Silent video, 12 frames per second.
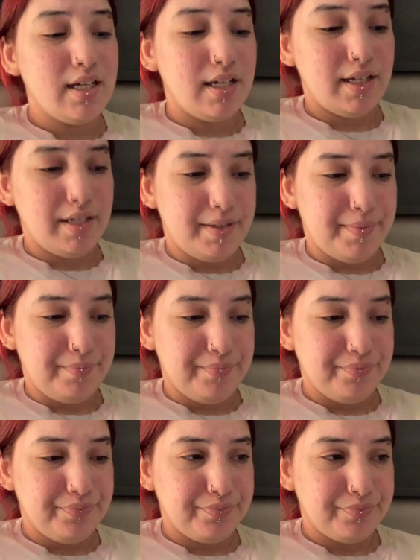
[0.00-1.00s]

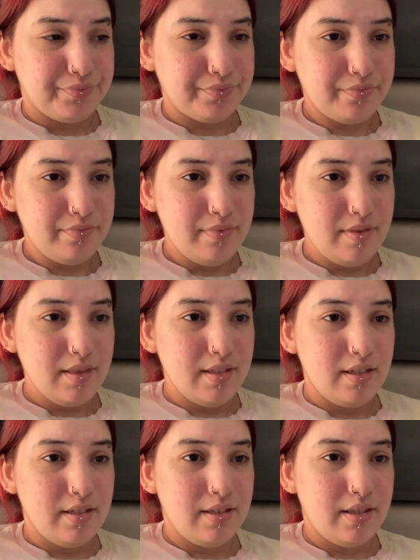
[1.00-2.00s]

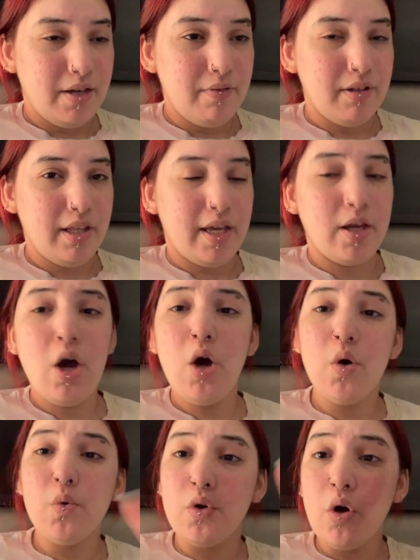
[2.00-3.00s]
They were like,
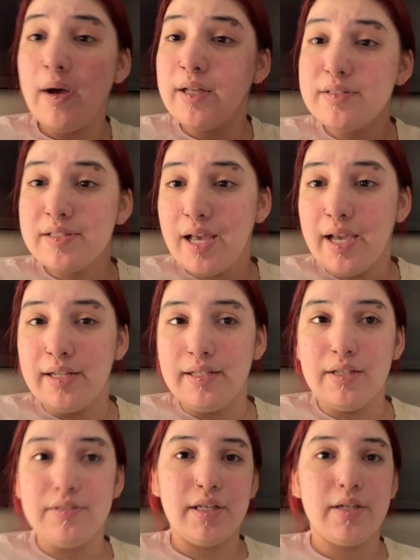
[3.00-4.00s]
oh, go outside. And
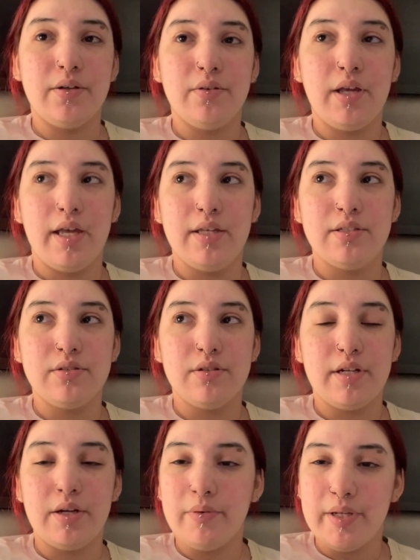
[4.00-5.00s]
I was like, okay. So
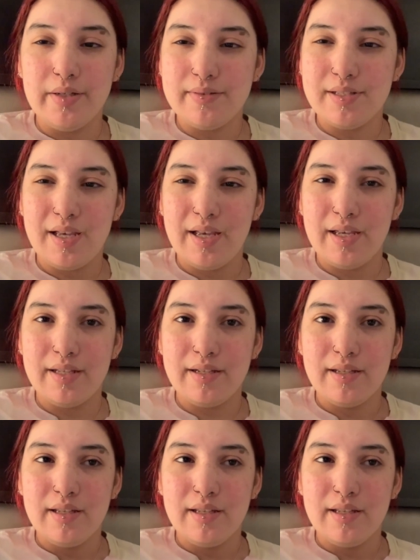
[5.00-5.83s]
then I went outside.